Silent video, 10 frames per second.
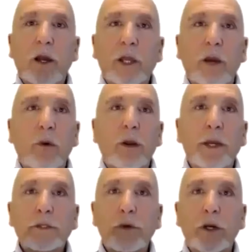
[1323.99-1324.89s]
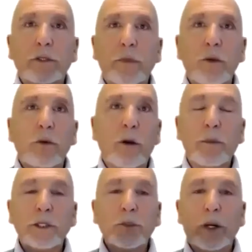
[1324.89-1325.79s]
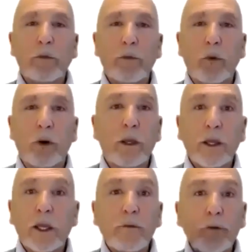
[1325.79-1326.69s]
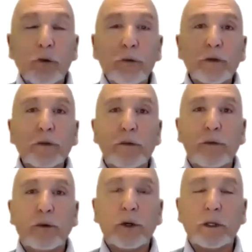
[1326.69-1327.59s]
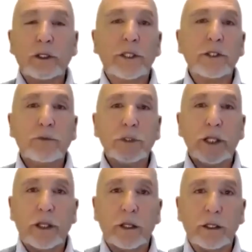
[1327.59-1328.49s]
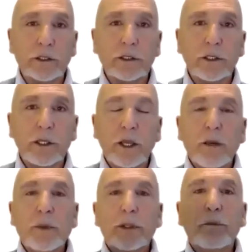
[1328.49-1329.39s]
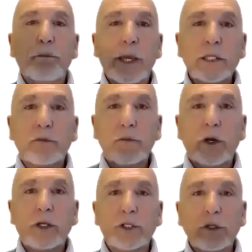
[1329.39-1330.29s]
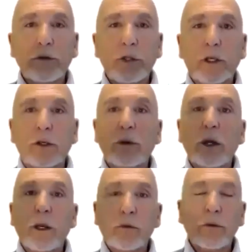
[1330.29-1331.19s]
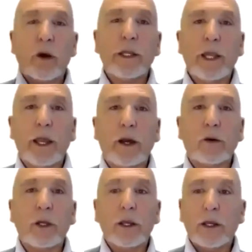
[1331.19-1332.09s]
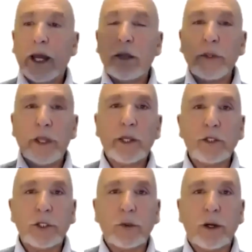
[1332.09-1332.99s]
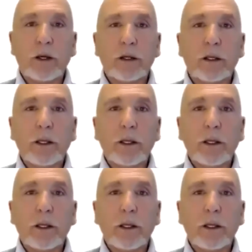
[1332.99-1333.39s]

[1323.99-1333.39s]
okay, well, the best version of me, I'll be 24. If you're 54, because that's ridiculous. But the best version of you right now, at the age you are,